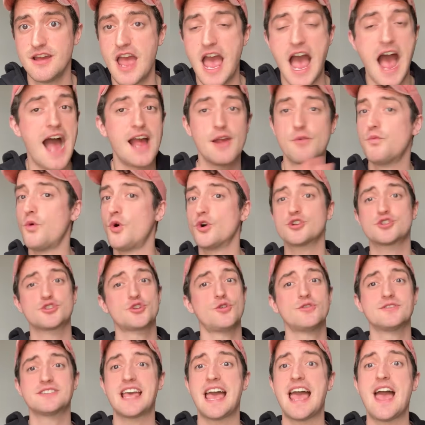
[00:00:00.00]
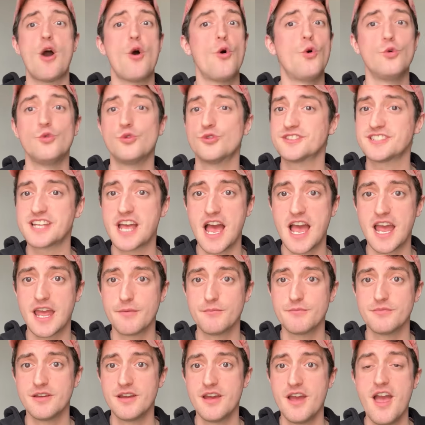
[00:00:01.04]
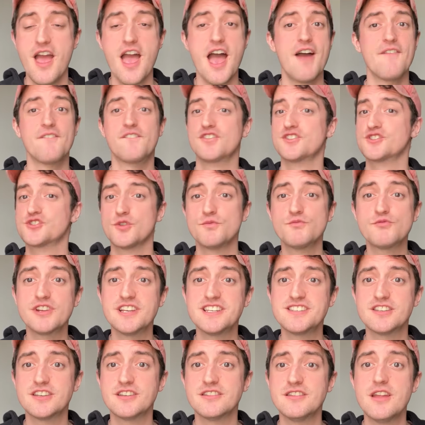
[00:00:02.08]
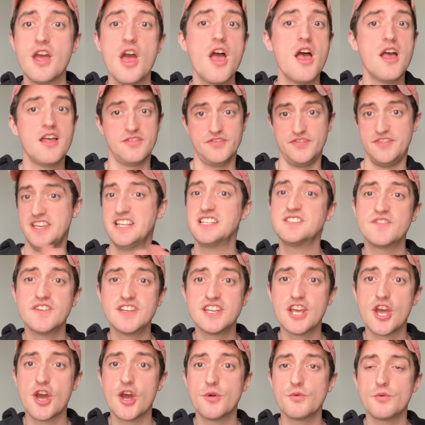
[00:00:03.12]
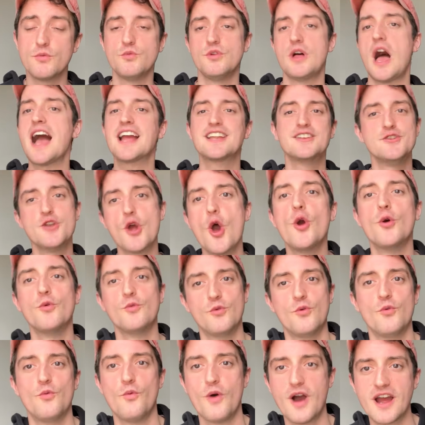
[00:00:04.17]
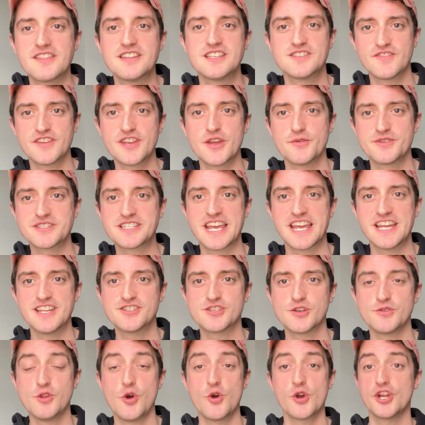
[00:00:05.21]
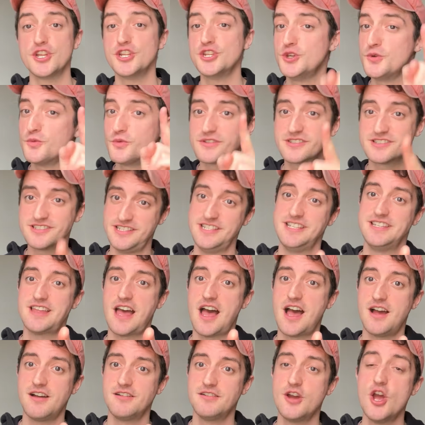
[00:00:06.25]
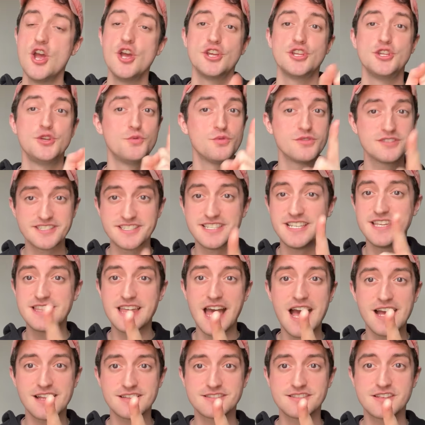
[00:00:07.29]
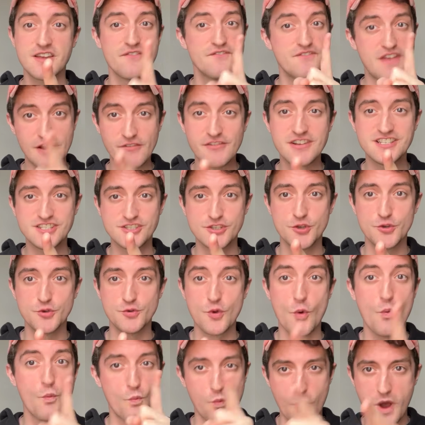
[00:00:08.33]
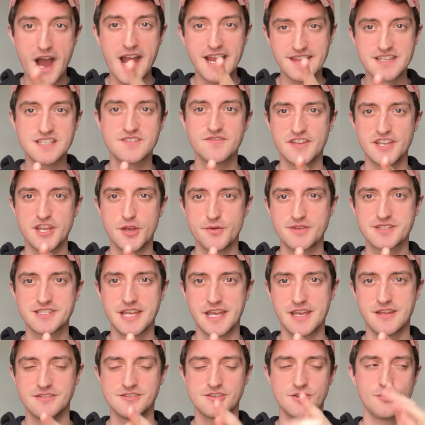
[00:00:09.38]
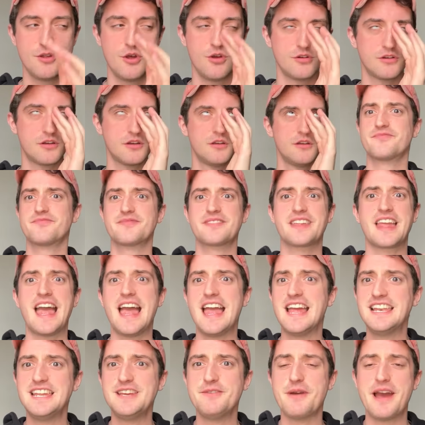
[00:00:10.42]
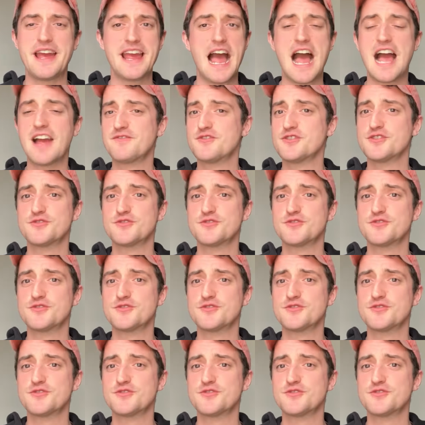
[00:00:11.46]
I wash dolls' hair all the time. And for some reason, this video, well, I know why this video is taking so long and you will see that. You will see that very soon, why this video is taking so long. Anyway, I